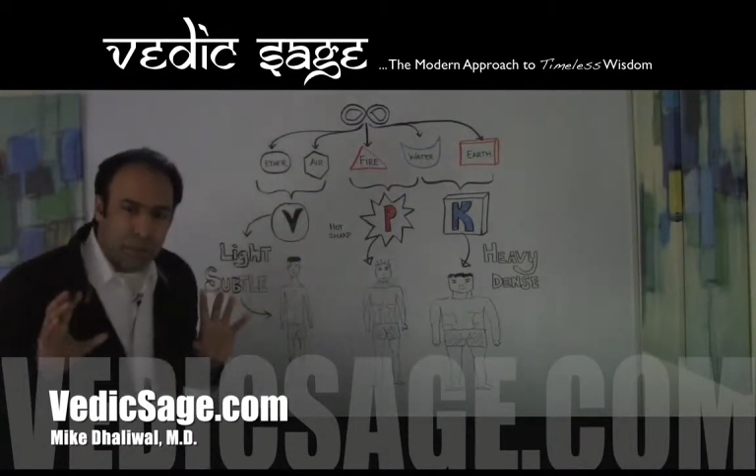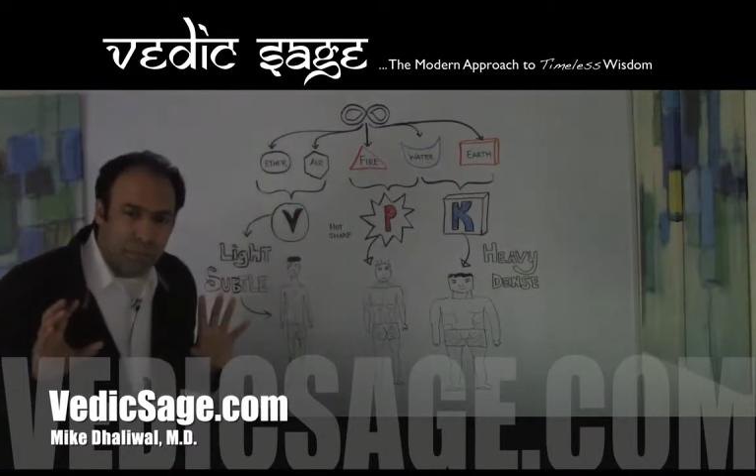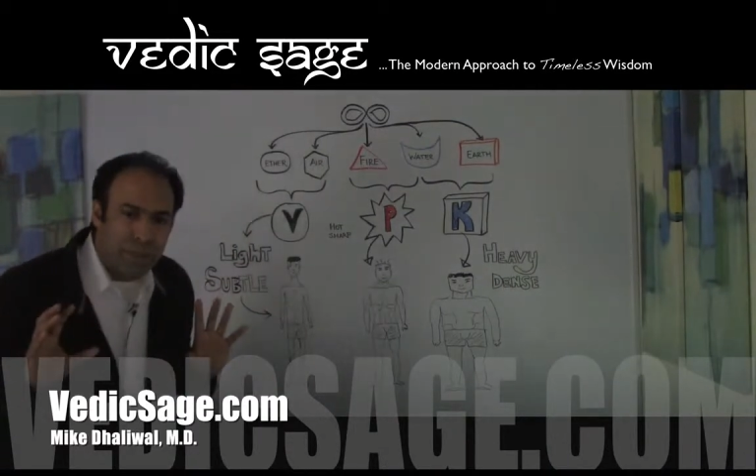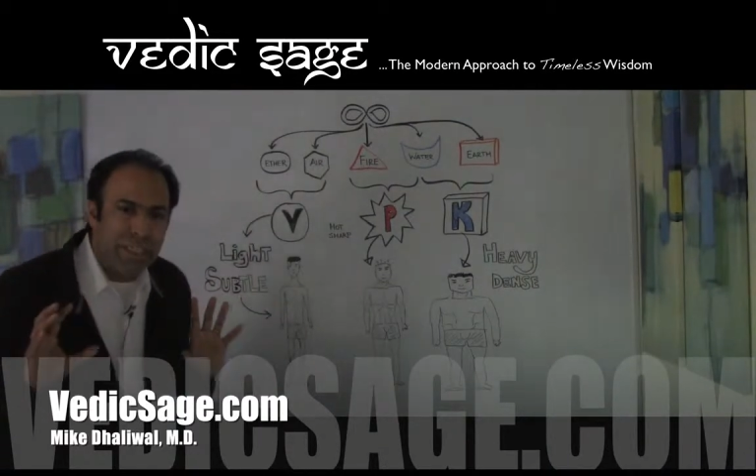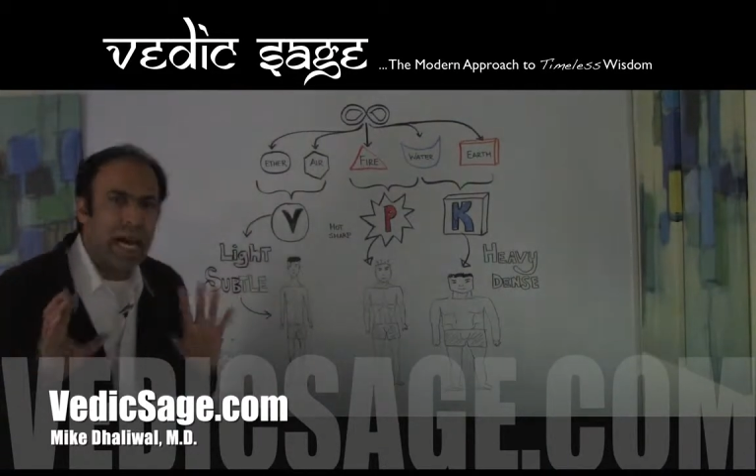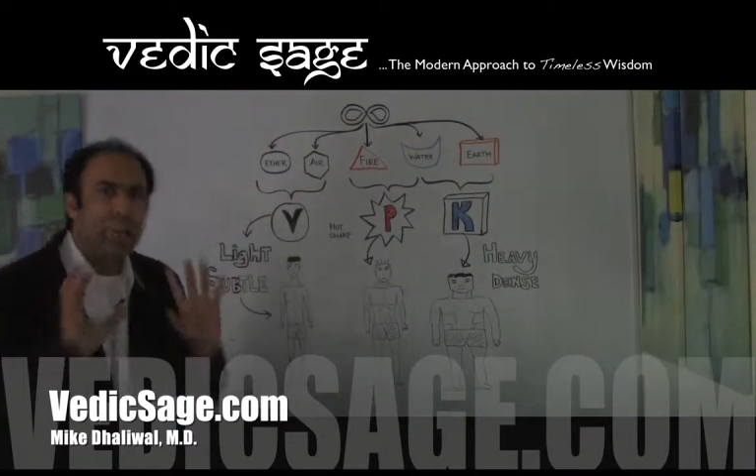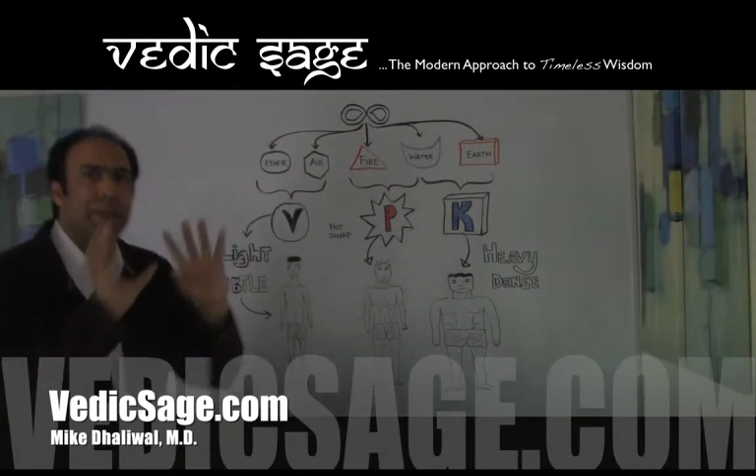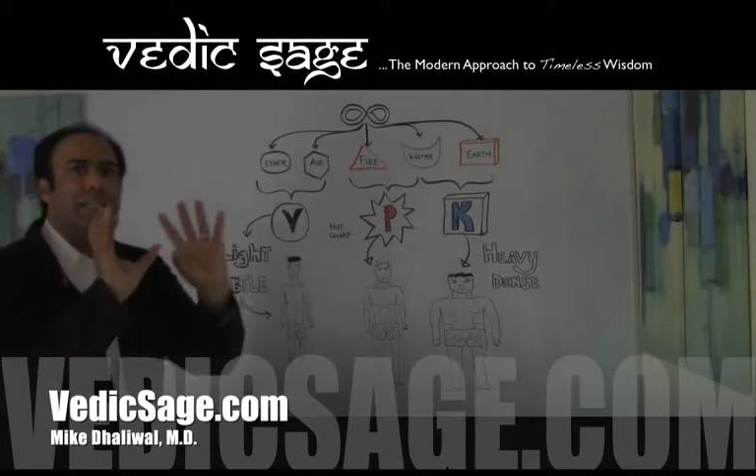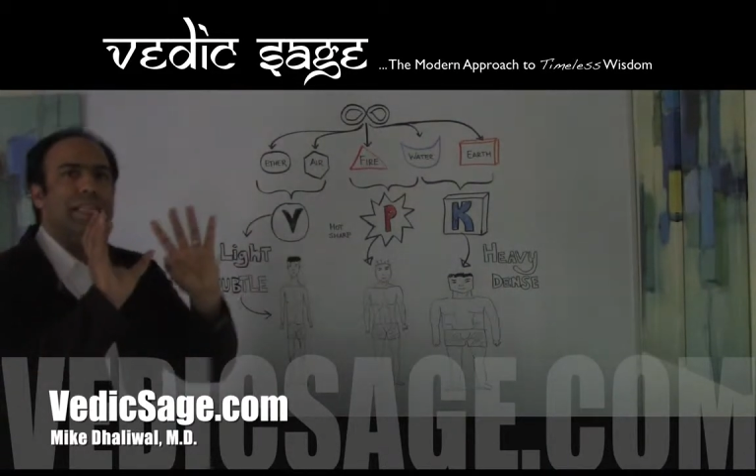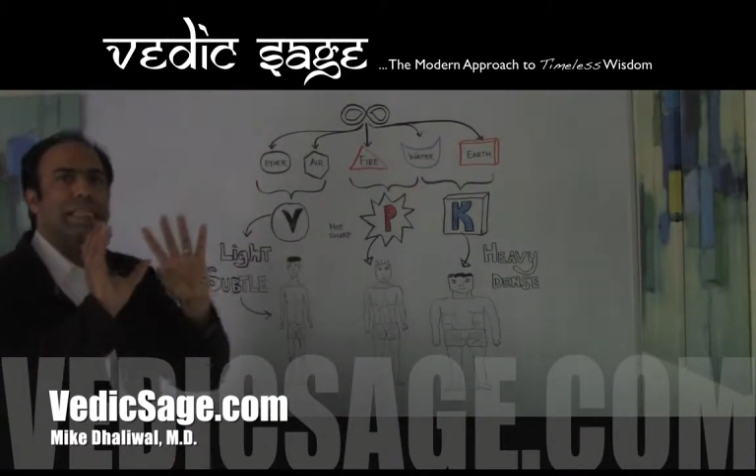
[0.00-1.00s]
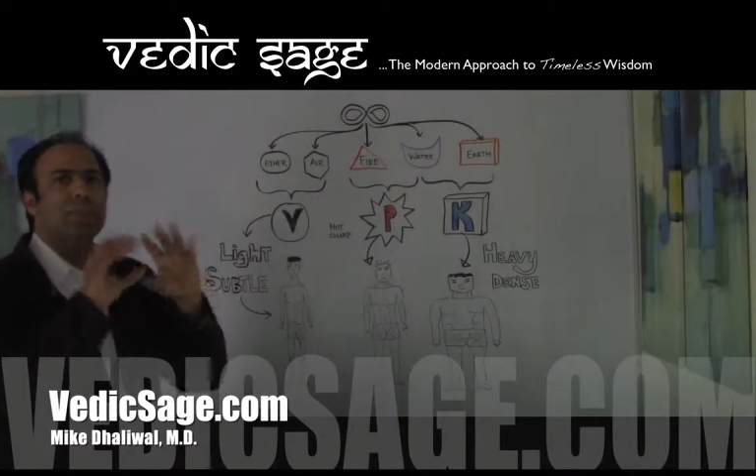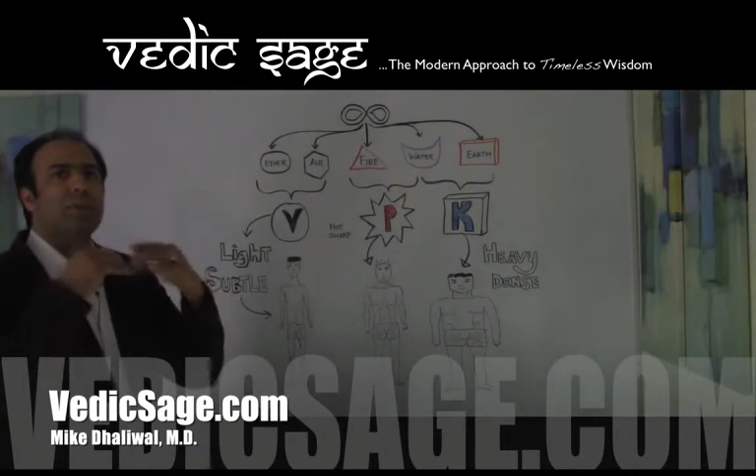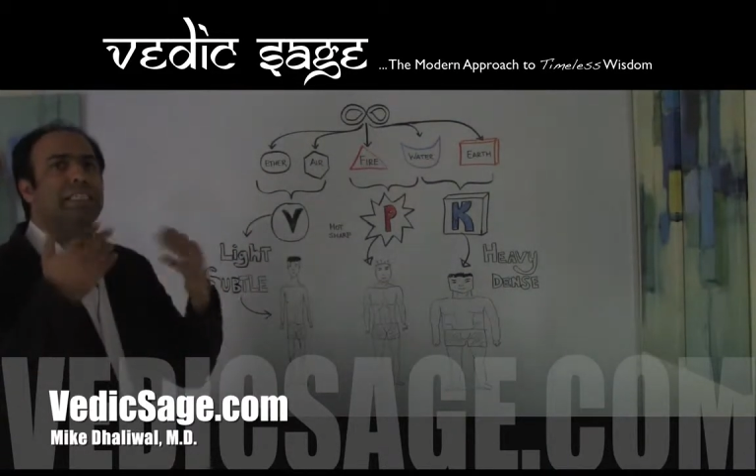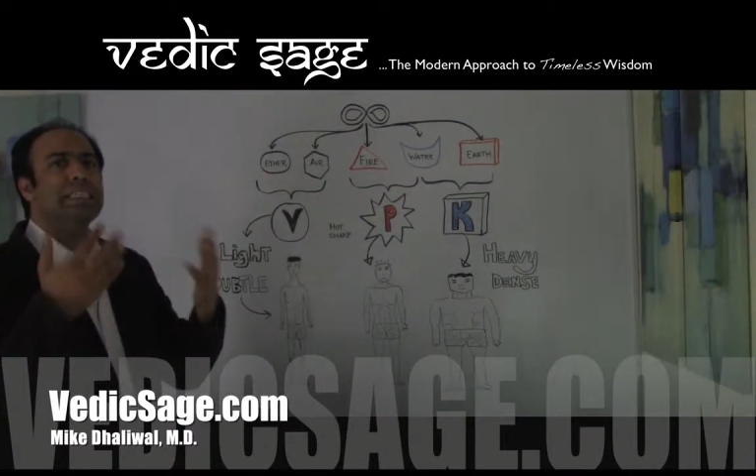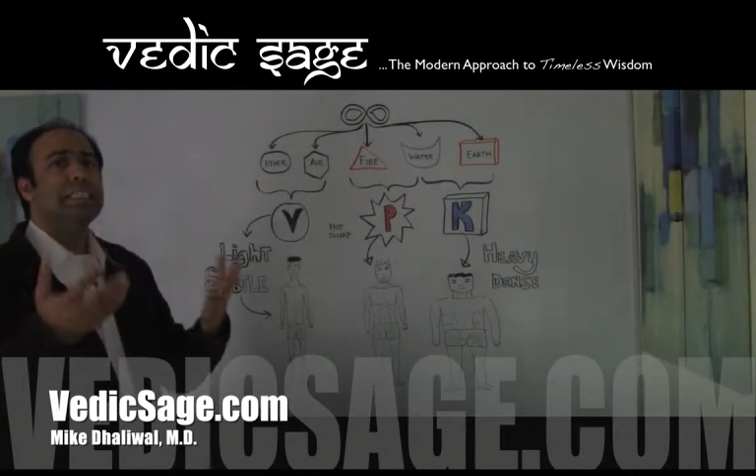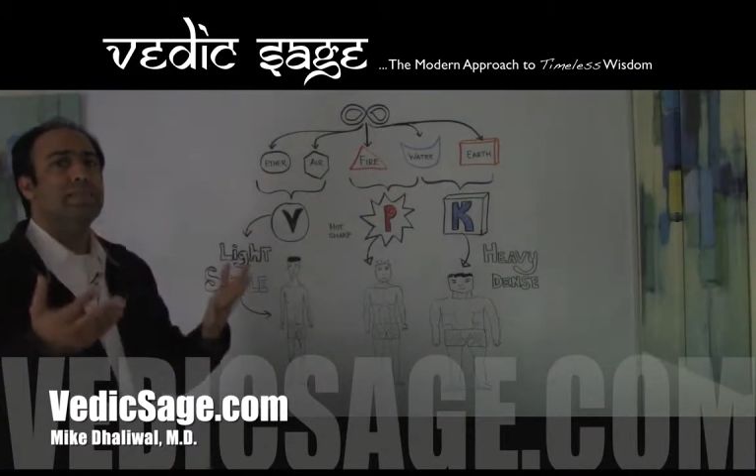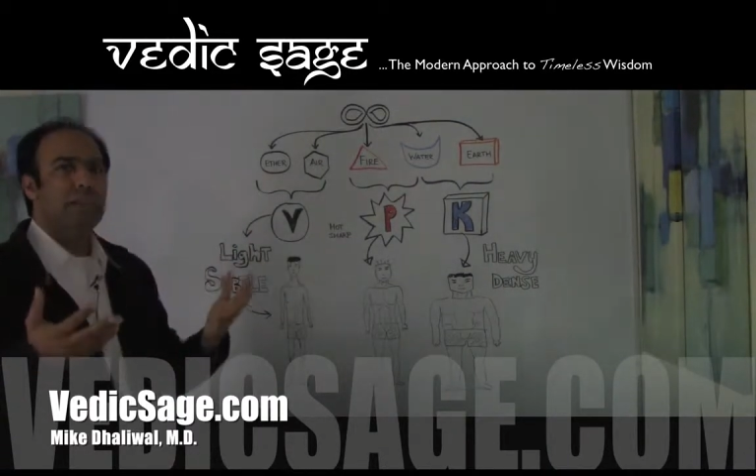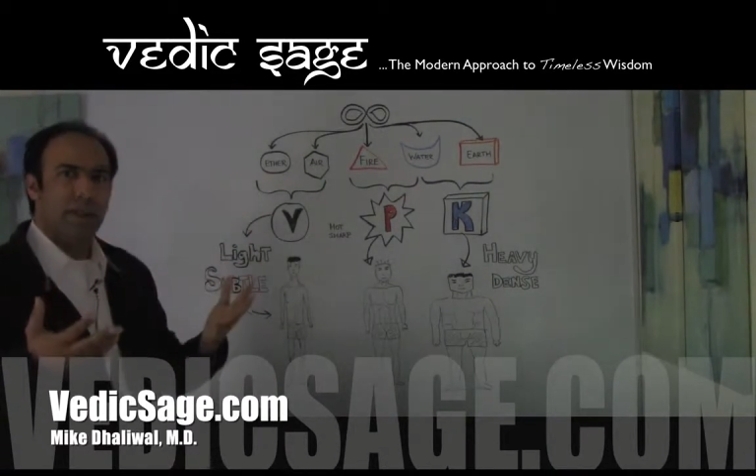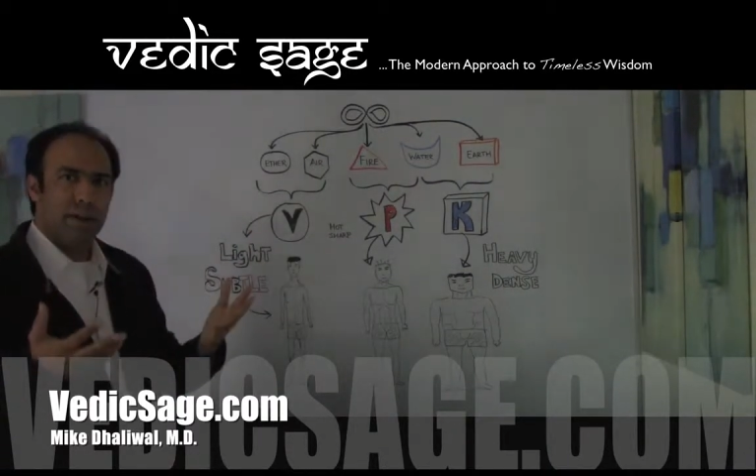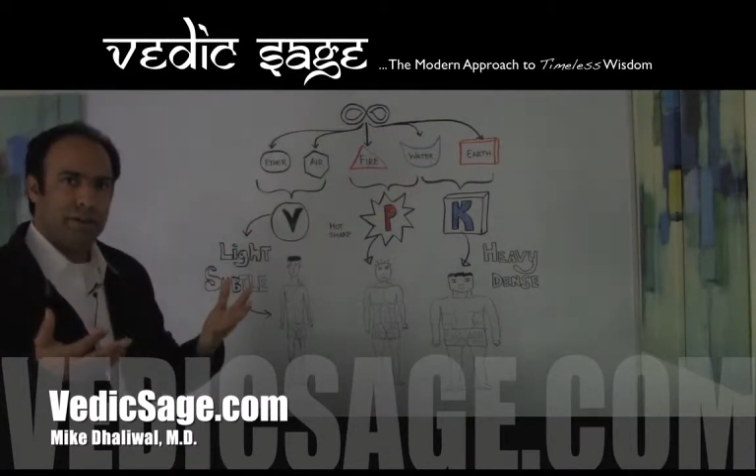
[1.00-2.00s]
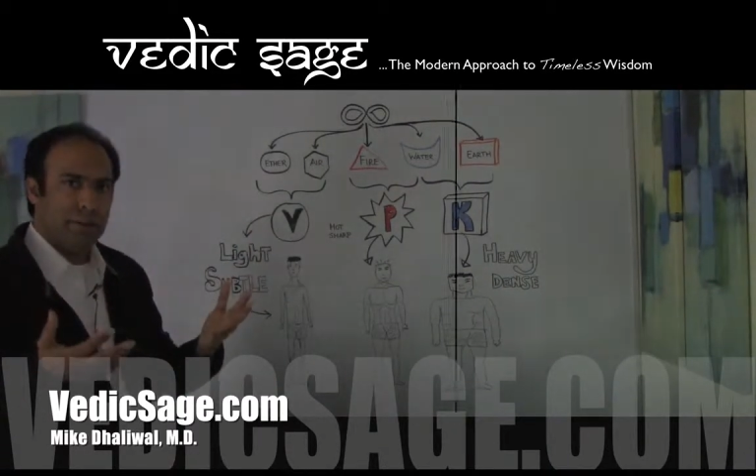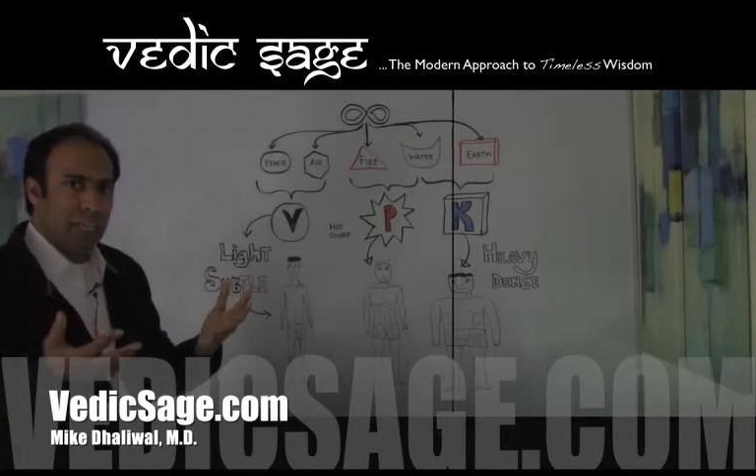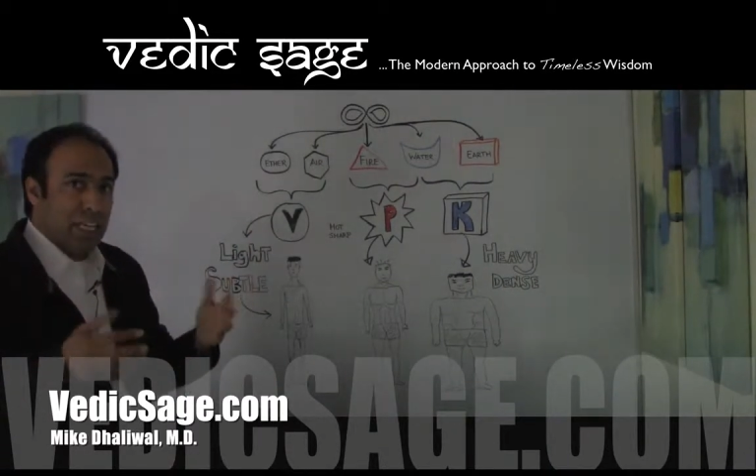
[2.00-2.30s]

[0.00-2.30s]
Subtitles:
are predominantly expressing themselves,